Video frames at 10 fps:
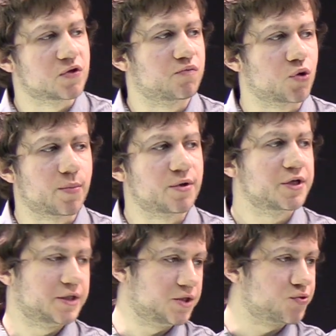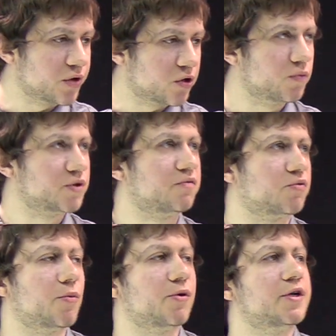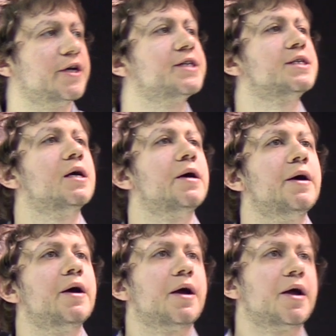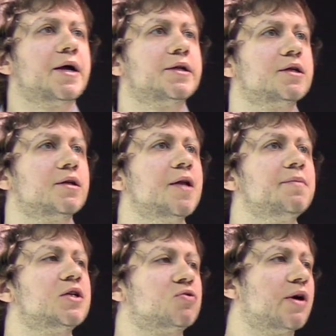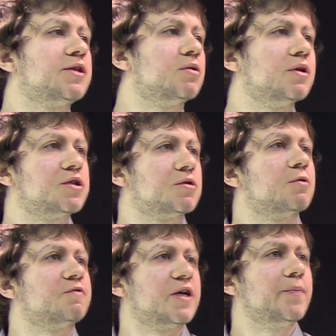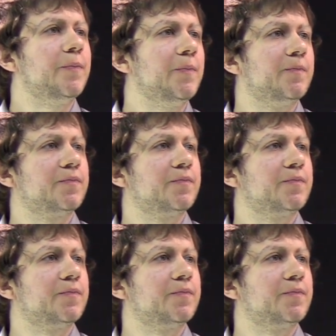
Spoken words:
of properties, three groups of properties, and let me try to list all of them.